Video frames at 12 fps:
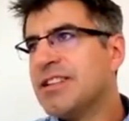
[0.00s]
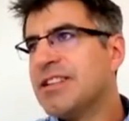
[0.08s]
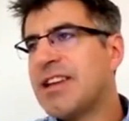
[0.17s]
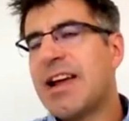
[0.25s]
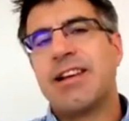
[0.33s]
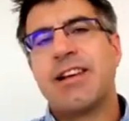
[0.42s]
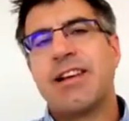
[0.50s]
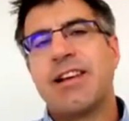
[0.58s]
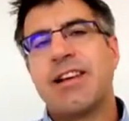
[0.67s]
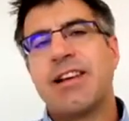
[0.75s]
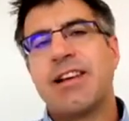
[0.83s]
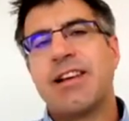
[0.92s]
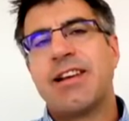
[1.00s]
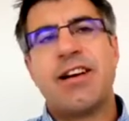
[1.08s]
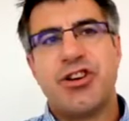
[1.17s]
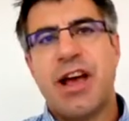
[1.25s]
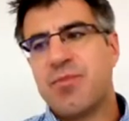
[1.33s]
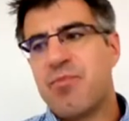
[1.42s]

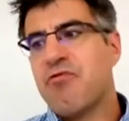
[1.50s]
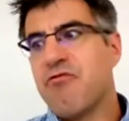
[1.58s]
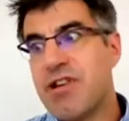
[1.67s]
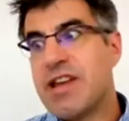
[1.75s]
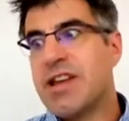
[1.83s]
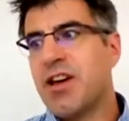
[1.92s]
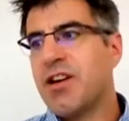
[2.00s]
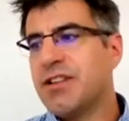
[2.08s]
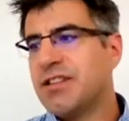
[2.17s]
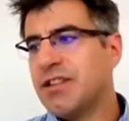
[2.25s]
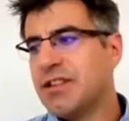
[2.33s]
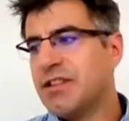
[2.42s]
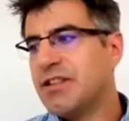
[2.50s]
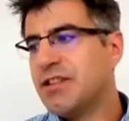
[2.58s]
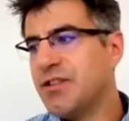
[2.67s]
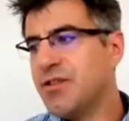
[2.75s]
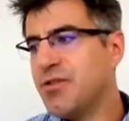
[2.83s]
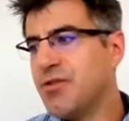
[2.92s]
standardization as a
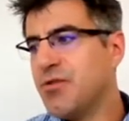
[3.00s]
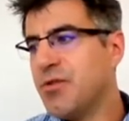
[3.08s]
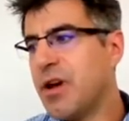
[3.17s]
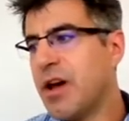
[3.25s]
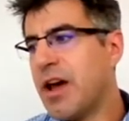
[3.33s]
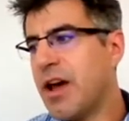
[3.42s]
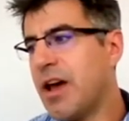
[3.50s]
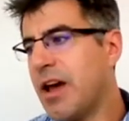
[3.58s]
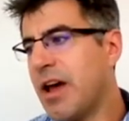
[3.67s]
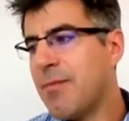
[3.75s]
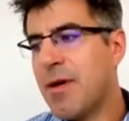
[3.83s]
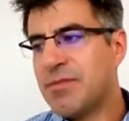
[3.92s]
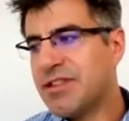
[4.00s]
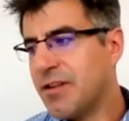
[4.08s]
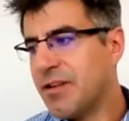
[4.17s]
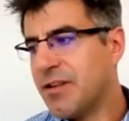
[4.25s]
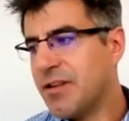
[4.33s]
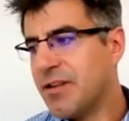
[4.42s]
precursor to uh,
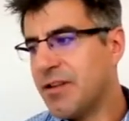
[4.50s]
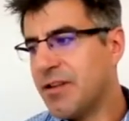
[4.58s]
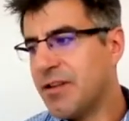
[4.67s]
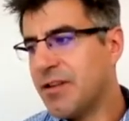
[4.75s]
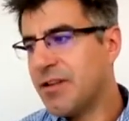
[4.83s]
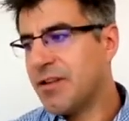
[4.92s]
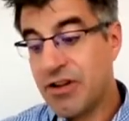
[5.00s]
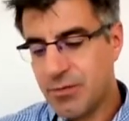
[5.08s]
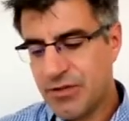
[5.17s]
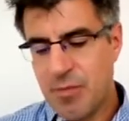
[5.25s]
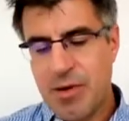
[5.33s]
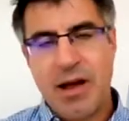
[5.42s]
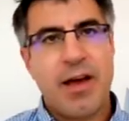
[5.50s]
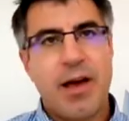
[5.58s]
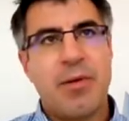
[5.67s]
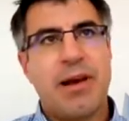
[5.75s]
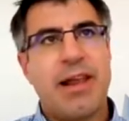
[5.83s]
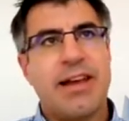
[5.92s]
MMC and DFMA, and
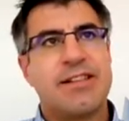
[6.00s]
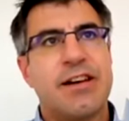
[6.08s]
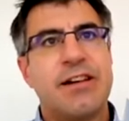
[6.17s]
Russell will talk